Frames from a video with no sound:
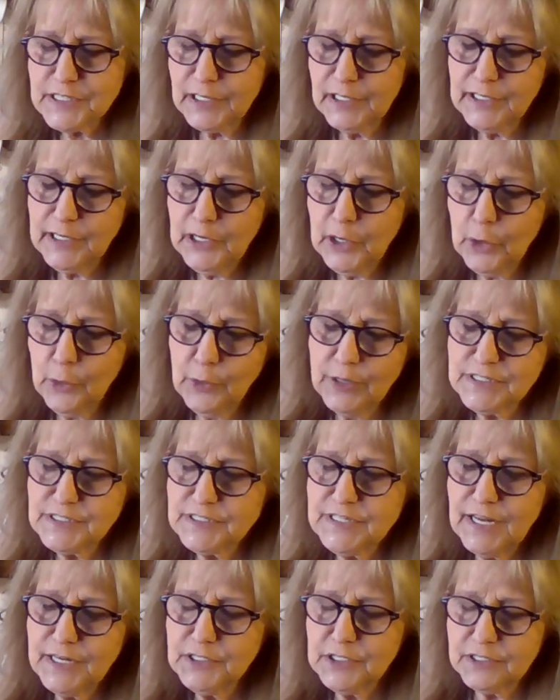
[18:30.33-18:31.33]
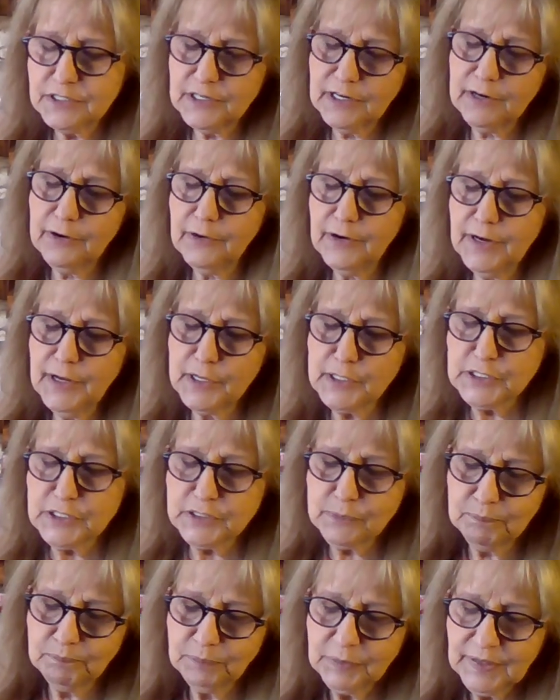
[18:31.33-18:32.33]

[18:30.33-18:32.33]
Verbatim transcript: Leo, and Sagittarius.